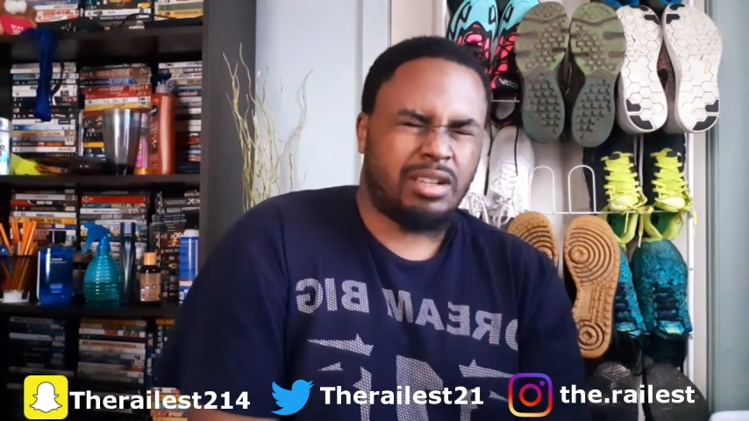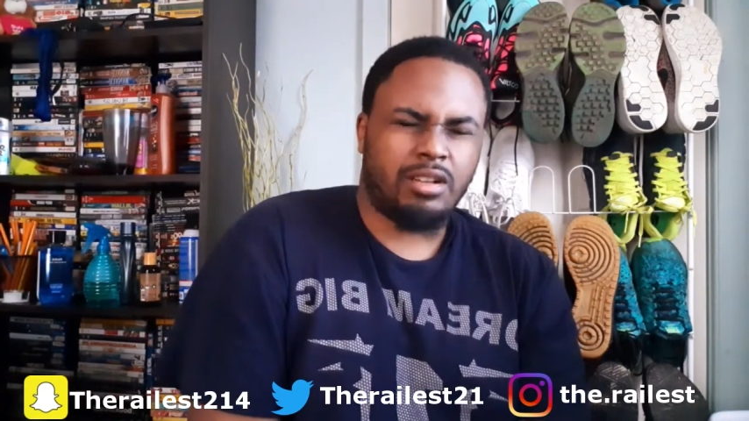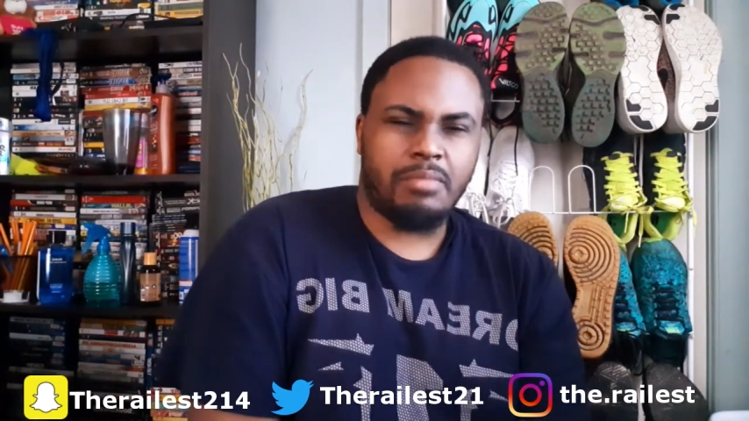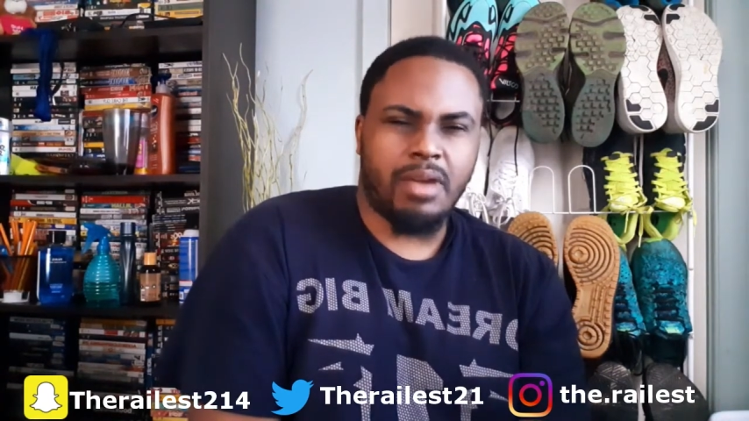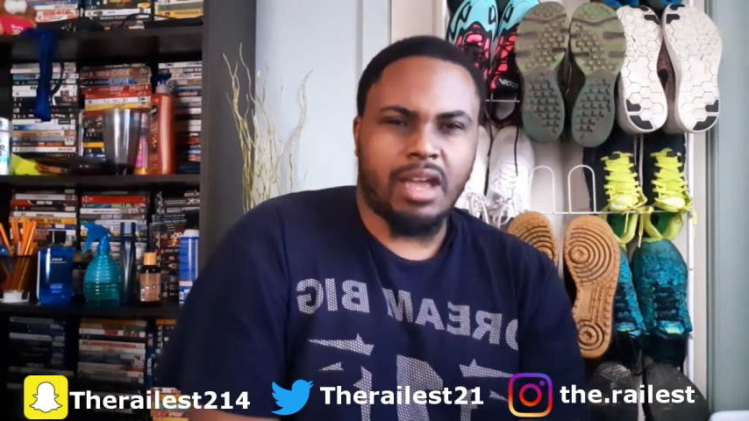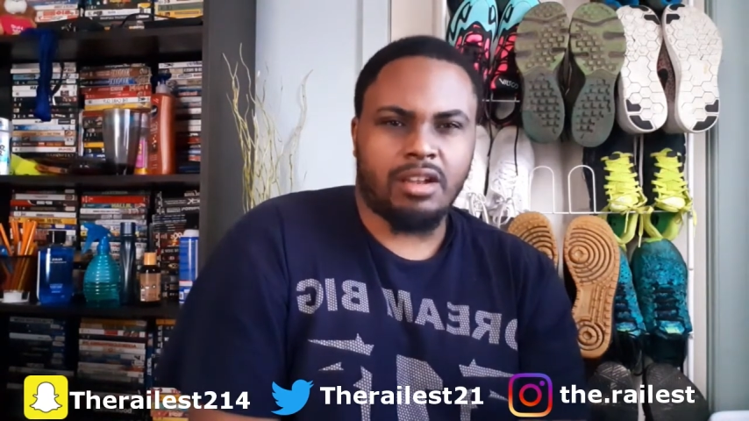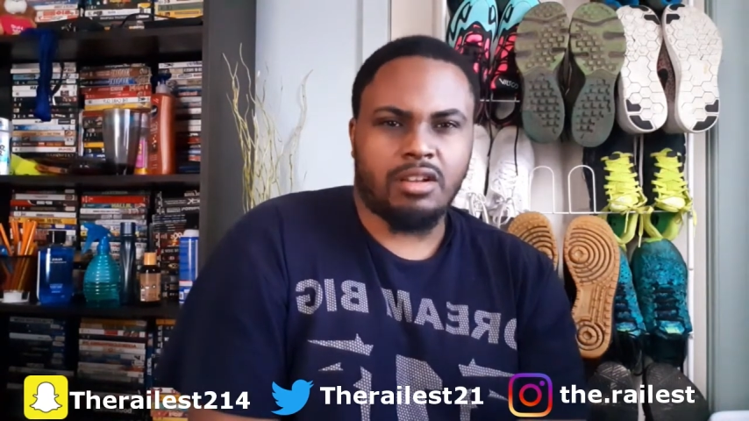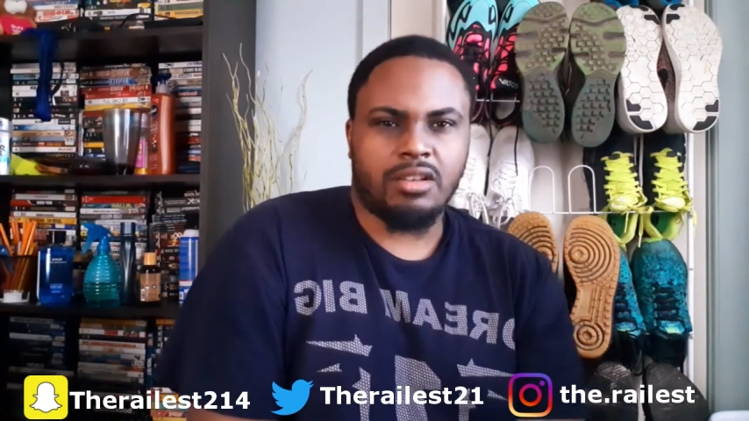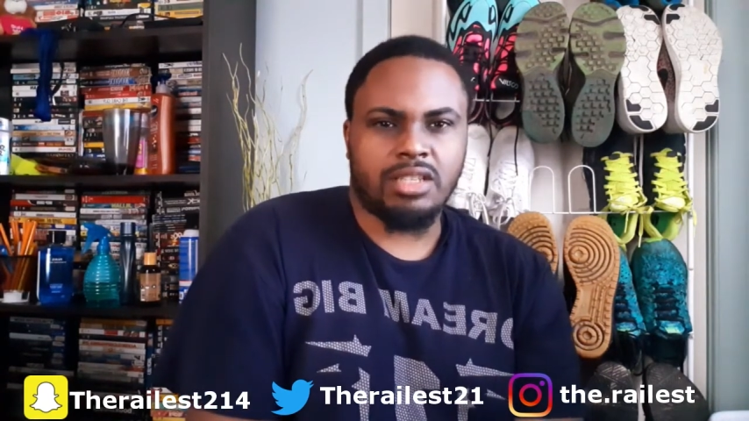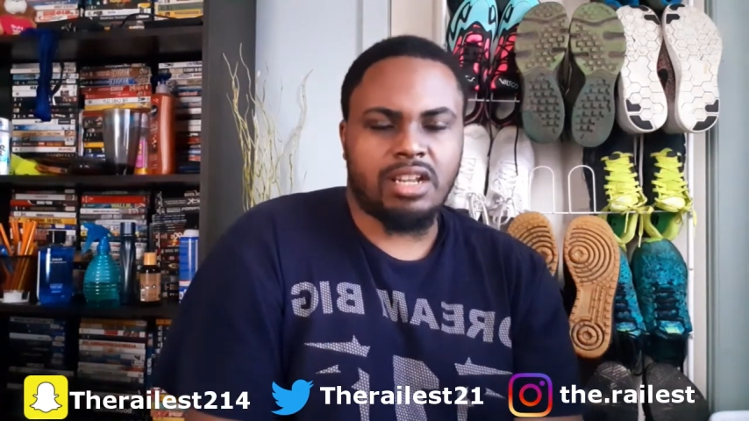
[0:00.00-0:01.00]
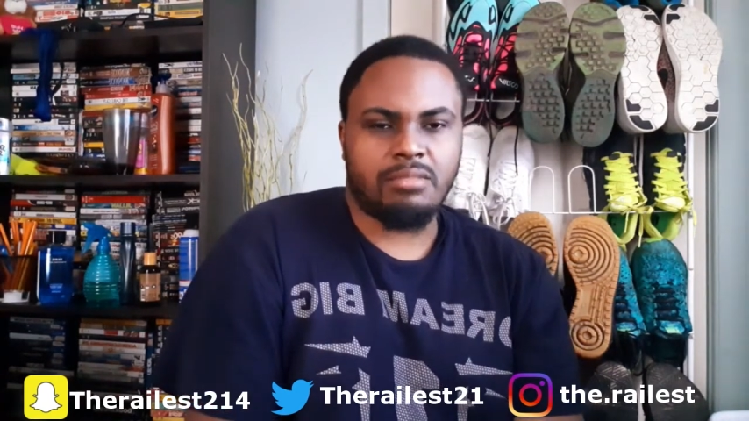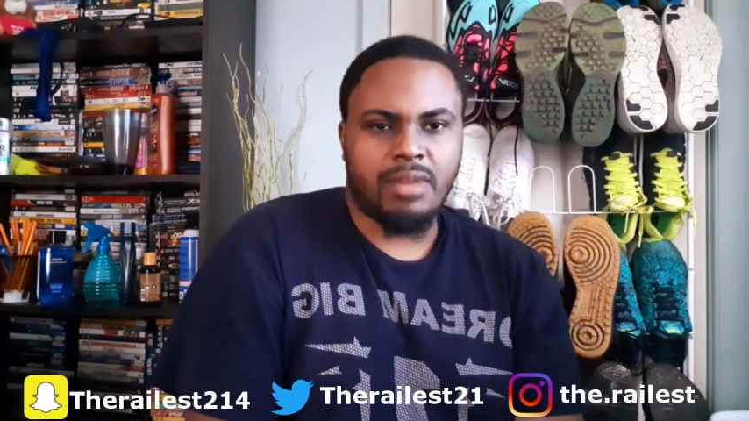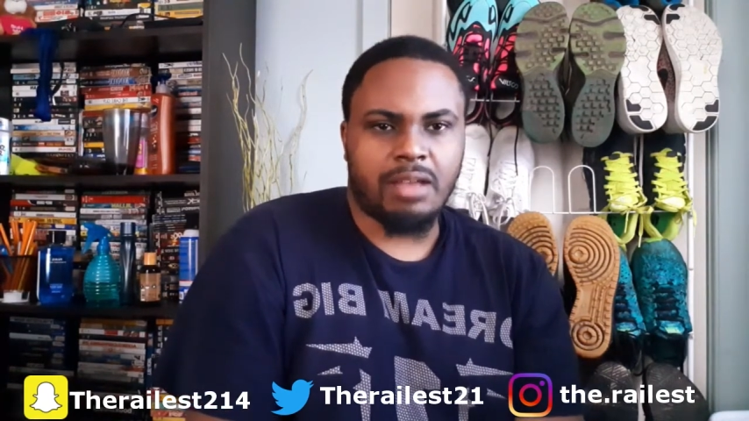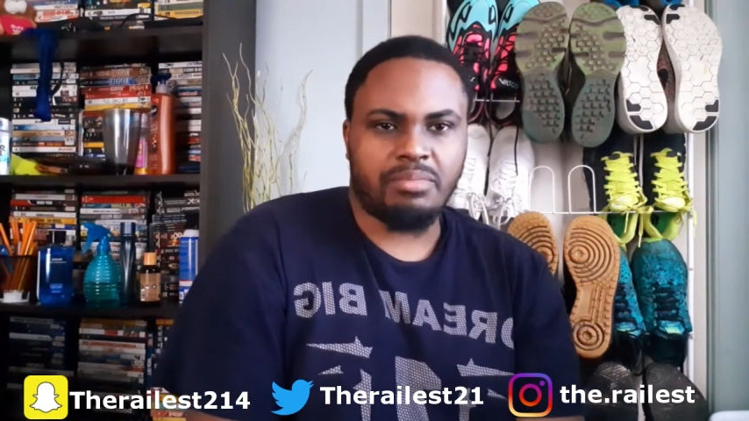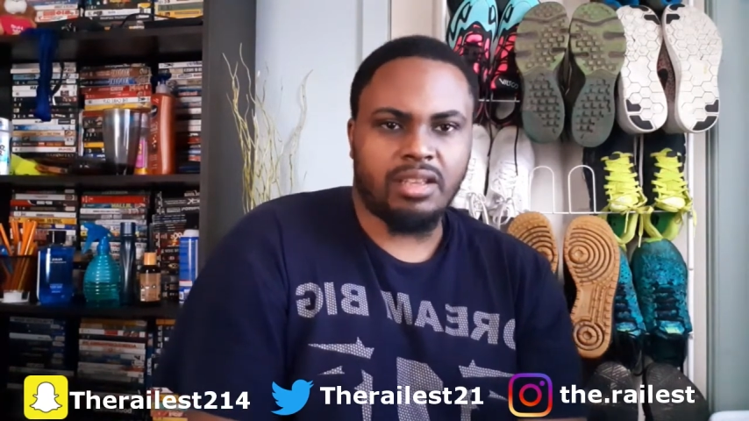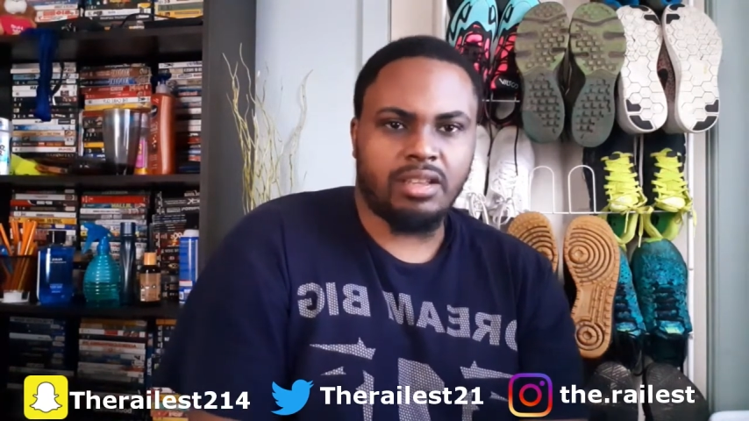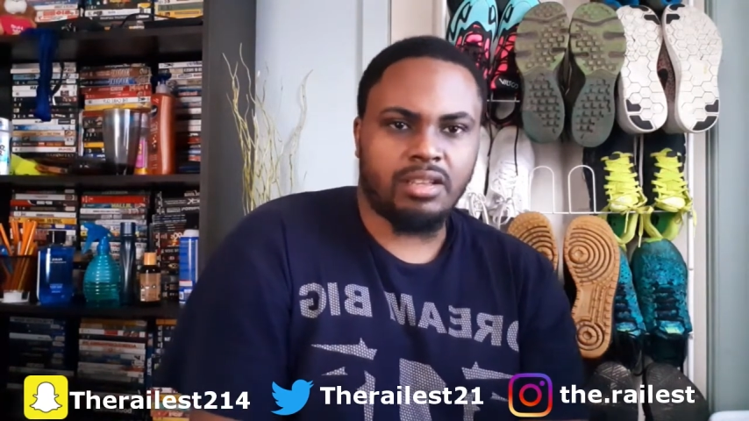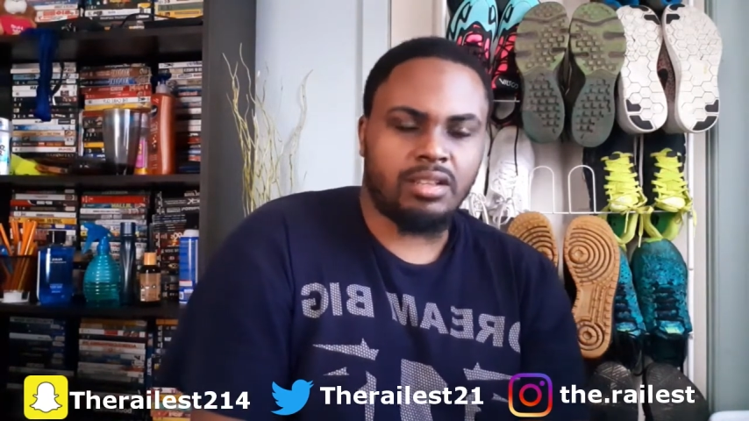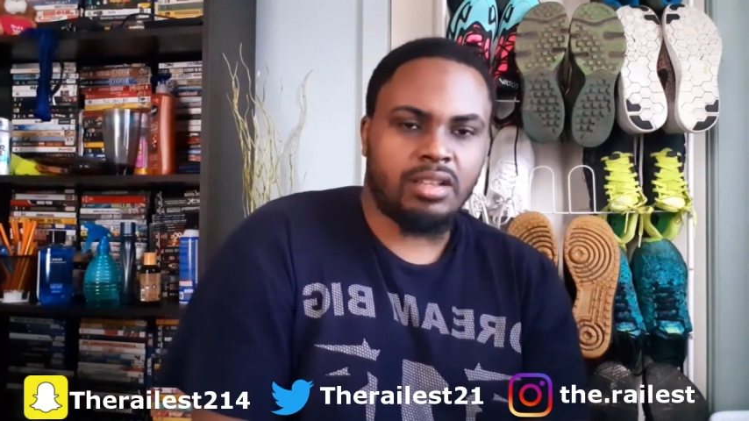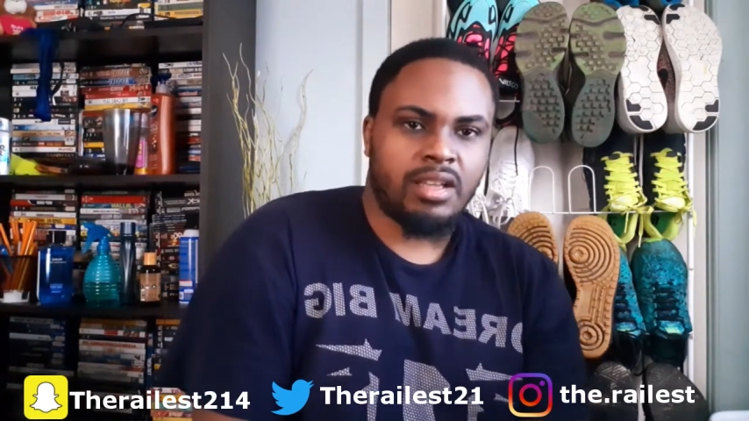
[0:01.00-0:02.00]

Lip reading: all bad and all sad, in my opinion.